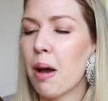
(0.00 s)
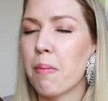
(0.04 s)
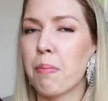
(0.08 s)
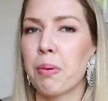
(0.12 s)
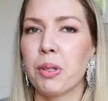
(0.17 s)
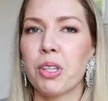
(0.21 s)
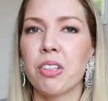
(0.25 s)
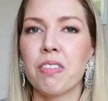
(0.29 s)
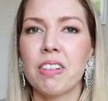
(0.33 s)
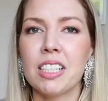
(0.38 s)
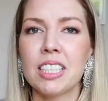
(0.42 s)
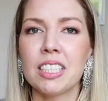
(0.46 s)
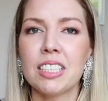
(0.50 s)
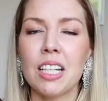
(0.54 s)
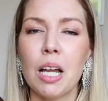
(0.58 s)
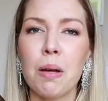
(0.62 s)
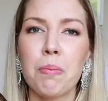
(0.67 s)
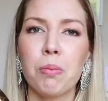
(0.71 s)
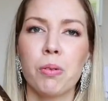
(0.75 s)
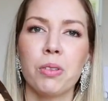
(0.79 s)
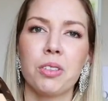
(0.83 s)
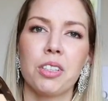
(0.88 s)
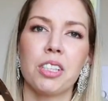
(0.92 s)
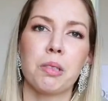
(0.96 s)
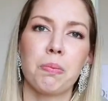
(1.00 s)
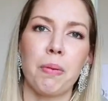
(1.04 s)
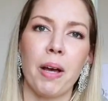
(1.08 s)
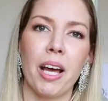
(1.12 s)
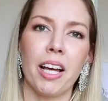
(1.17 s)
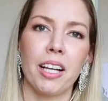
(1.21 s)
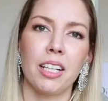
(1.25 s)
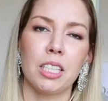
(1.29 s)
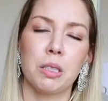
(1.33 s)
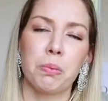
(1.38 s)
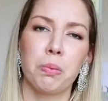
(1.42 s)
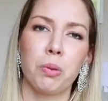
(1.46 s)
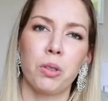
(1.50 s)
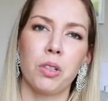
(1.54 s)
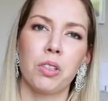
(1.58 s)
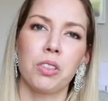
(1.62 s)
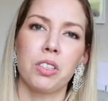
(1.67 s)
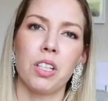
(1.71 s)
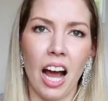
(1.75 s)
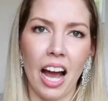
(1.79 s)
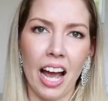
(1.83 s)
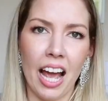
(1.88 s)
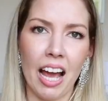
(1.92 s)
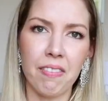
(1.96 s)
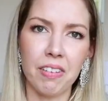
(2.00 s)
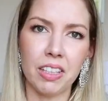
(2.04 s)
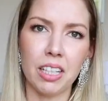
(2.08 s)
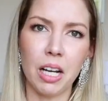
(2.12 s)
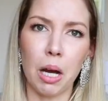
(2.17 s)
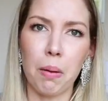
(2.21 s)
But the reason I bought this bag is because I have a